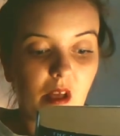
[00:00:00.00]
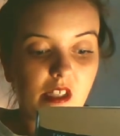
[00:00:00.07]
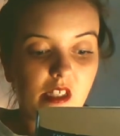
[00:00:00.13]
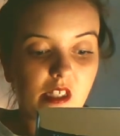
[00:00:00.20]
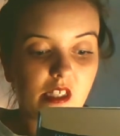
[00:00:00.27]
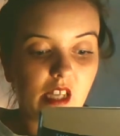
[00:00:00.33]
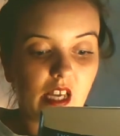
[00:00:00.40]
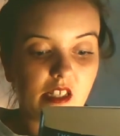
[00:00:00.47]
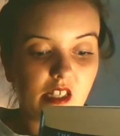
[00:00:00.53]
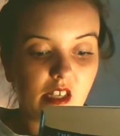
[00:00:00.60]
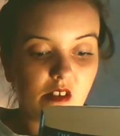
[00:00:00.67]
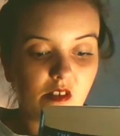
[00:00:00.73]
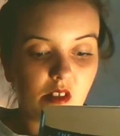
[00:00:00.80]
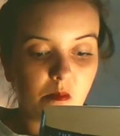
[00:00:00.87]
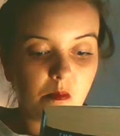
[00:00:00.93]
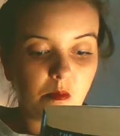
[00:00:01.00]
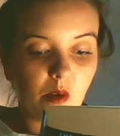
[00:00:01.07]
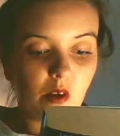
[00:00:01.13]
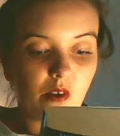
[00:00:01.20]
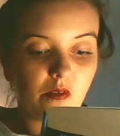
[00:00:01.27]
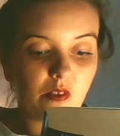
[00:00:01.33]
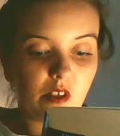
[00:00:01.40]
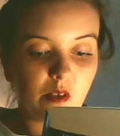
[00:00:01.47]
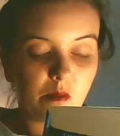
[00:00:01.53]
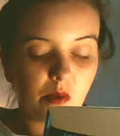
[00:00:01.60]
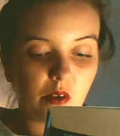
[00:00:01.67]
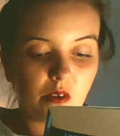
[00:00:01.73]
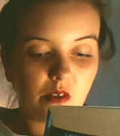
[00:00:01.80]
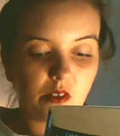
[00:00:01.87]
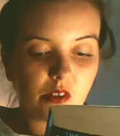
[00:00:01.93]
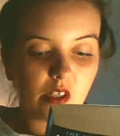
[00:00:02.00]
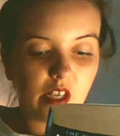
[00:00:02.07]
A standout in both its prose